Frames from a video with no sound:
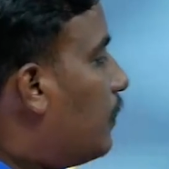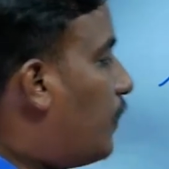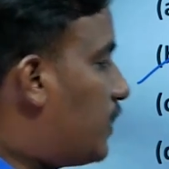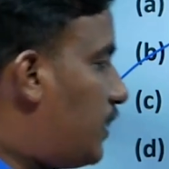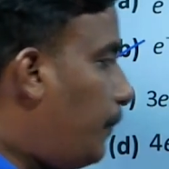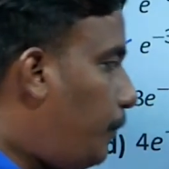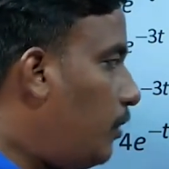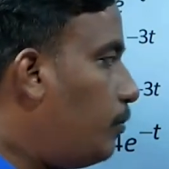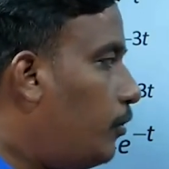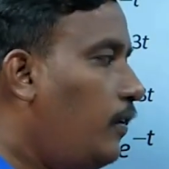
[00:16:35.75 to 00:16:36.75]
first step
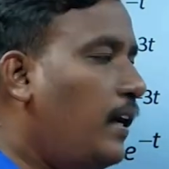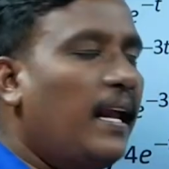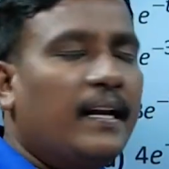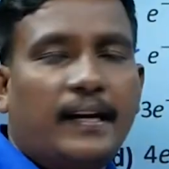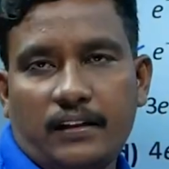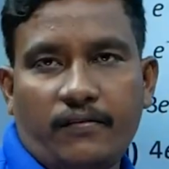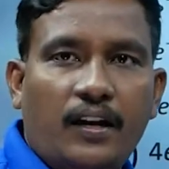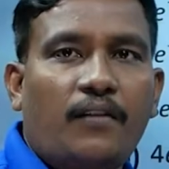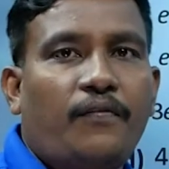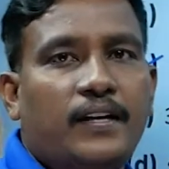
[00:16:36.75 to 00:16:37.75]
input, we calculated the v
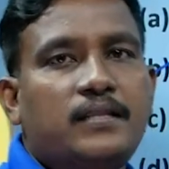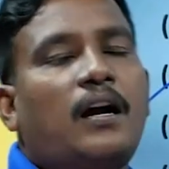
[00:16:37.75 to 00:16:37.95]
of s.